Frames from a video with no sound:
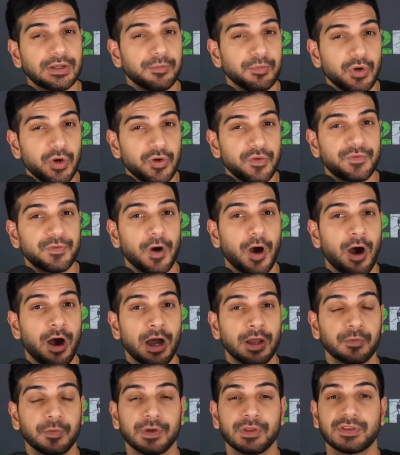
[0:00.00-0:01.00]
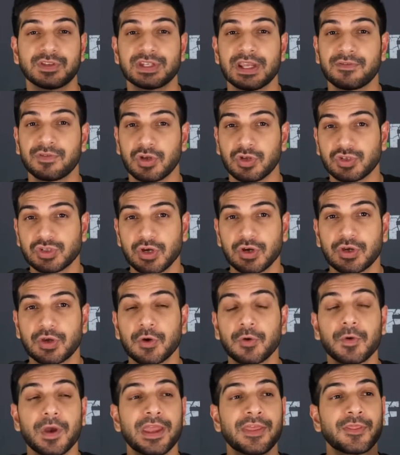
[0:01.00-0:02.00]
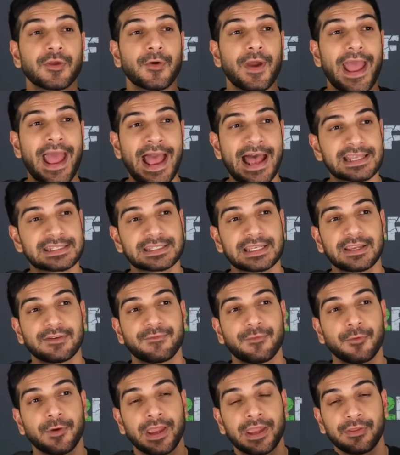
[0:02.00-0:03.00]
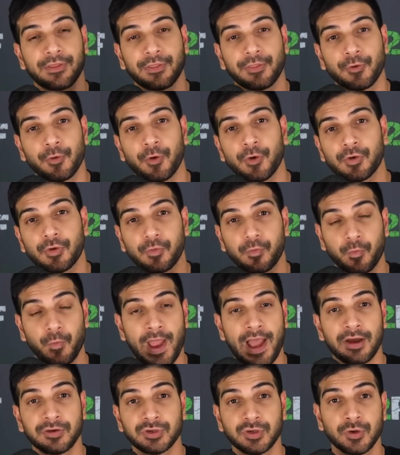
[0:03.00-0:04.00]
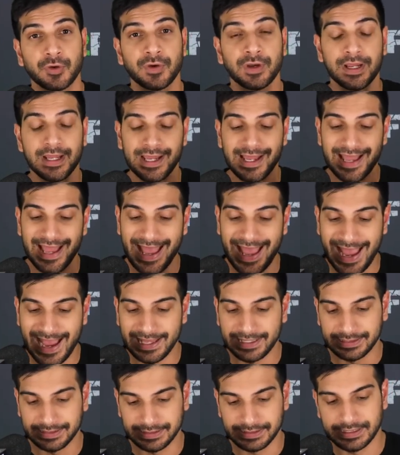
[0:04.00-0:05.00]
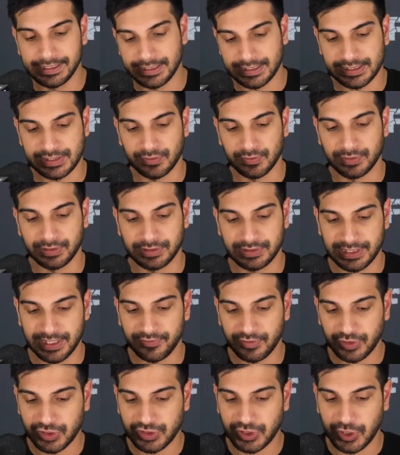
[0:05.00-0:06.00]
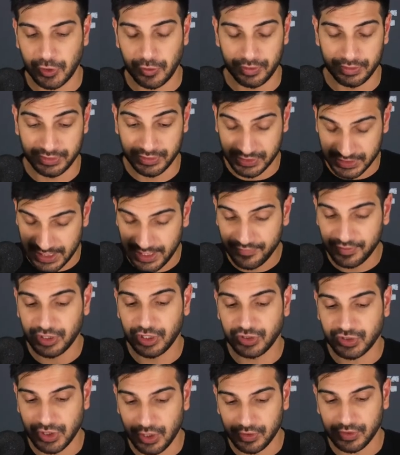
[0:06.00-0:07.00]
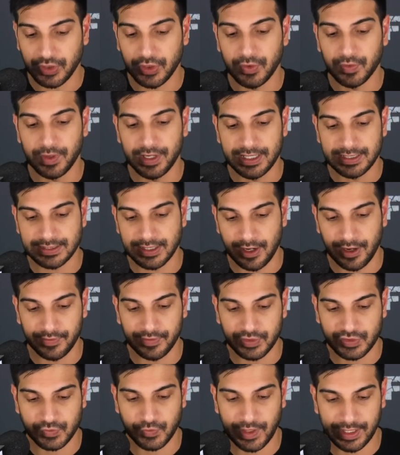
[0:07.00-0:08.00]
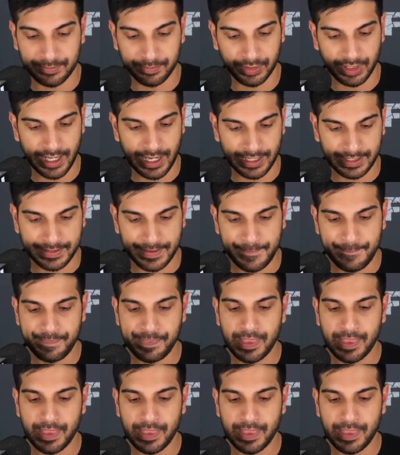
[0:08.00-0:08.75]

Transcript: to move on with David Njoku, and they're asking for a third rounder at least. So David Njoku is on the trade block.